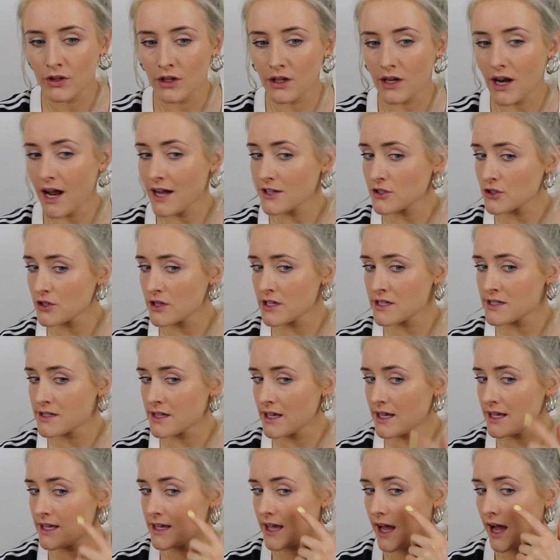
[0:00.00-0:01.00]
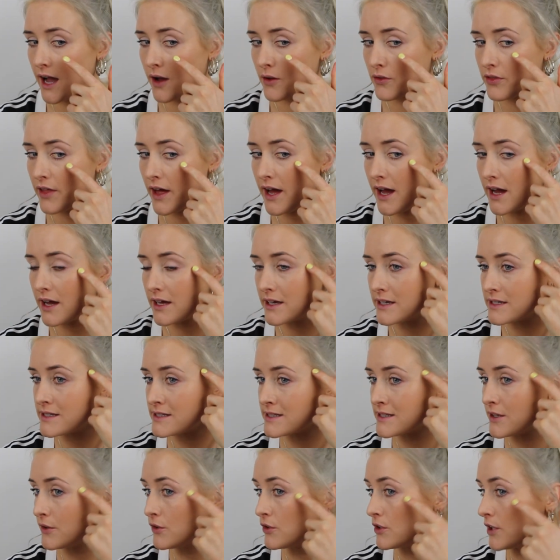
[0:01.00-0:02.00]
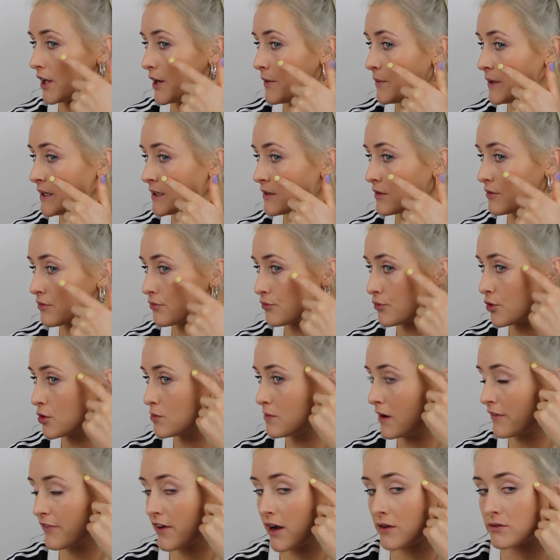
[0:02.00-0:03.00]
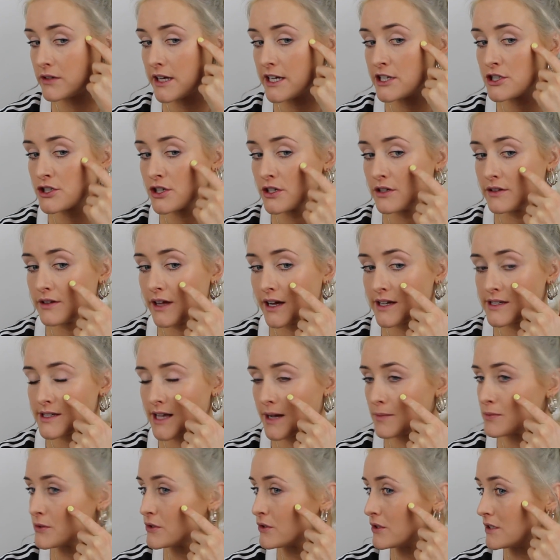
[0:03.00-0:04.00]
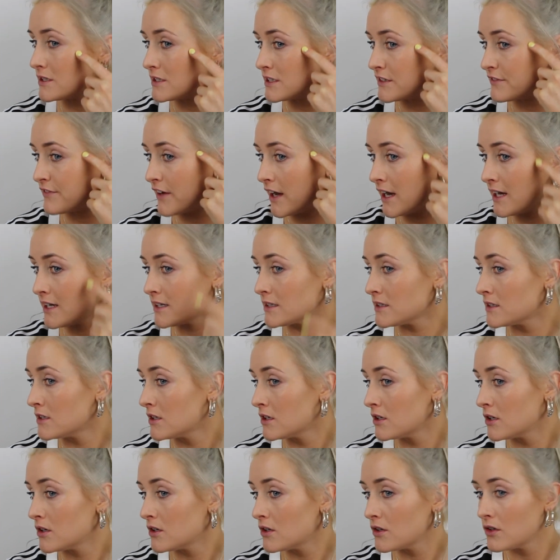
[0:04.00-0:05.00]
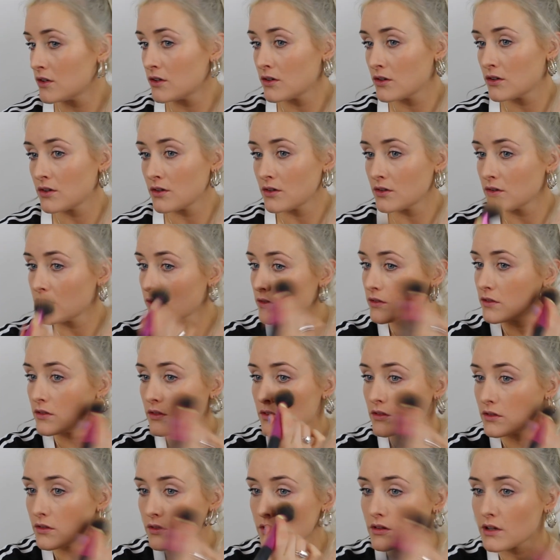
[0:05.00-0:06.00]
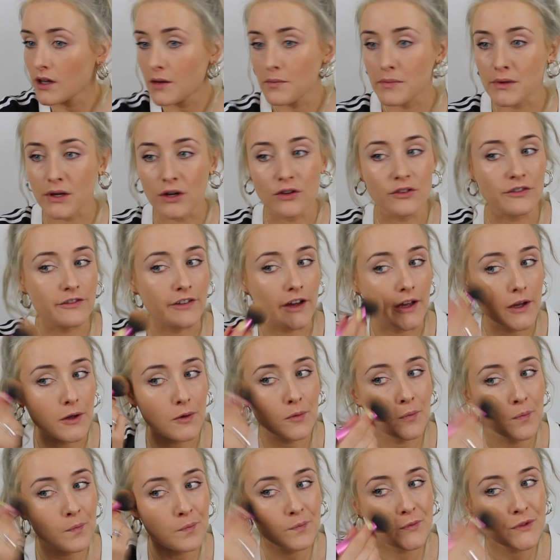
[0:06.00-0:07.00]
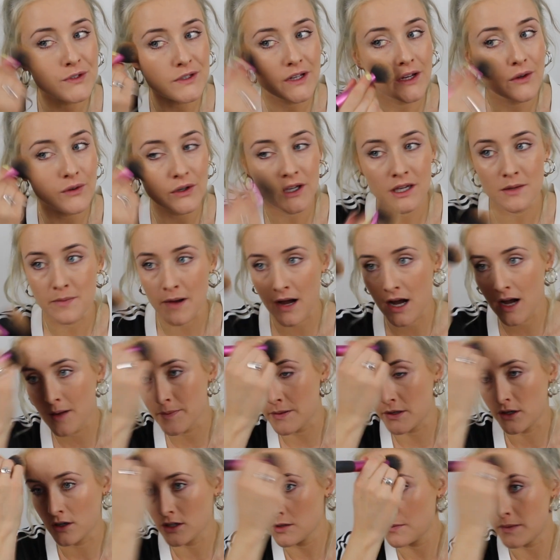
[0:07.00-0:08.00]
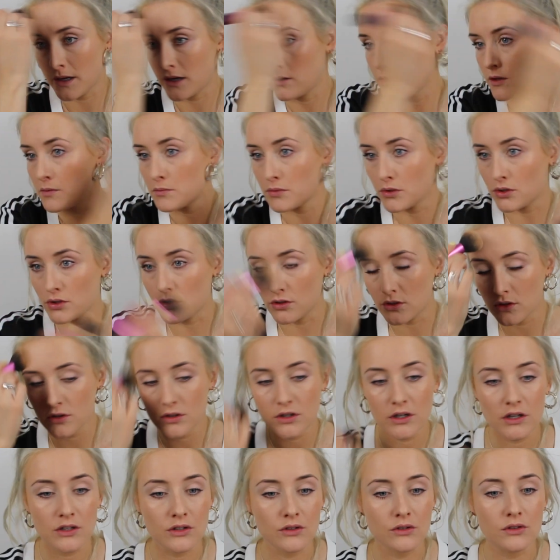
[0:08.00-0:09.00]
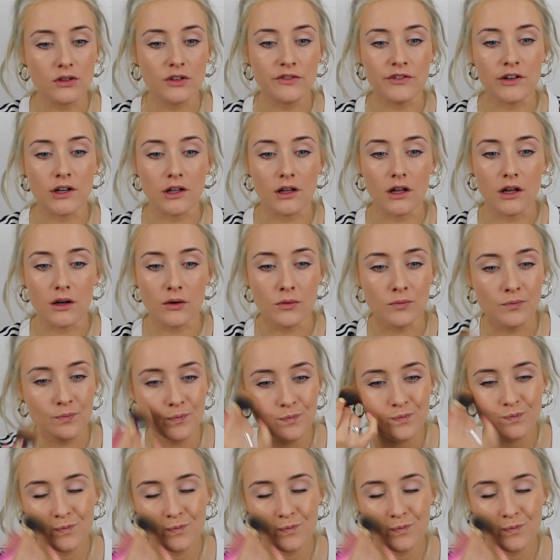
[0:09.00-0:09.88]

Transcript: You can actually see how that is still glowing through my foundation. That is absolutely divine. That Beyond Veil. I know I keep harping on about it, but I do love a glow.